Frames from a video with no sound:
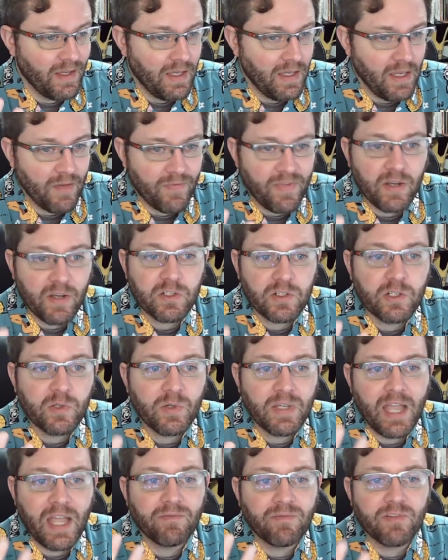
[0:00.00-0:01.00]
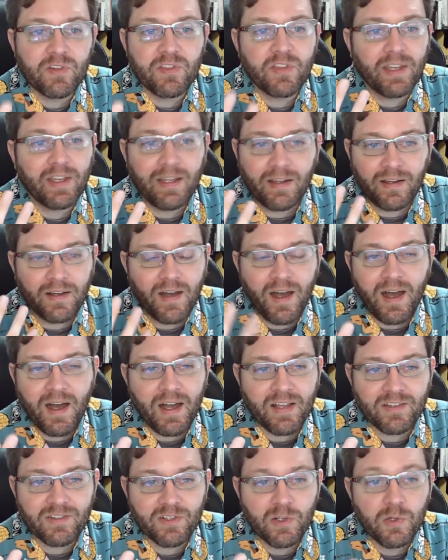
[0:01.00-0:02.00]
If they're doing everything at
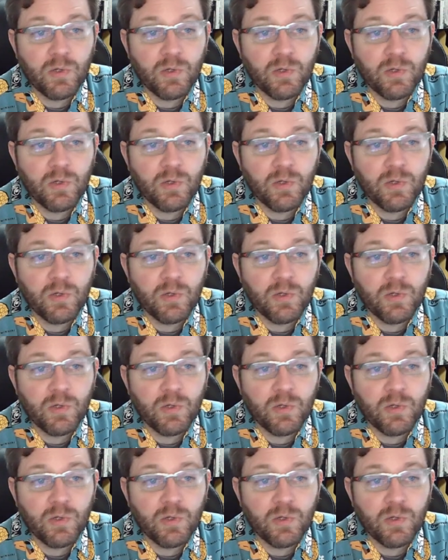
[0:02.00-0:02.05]
cost,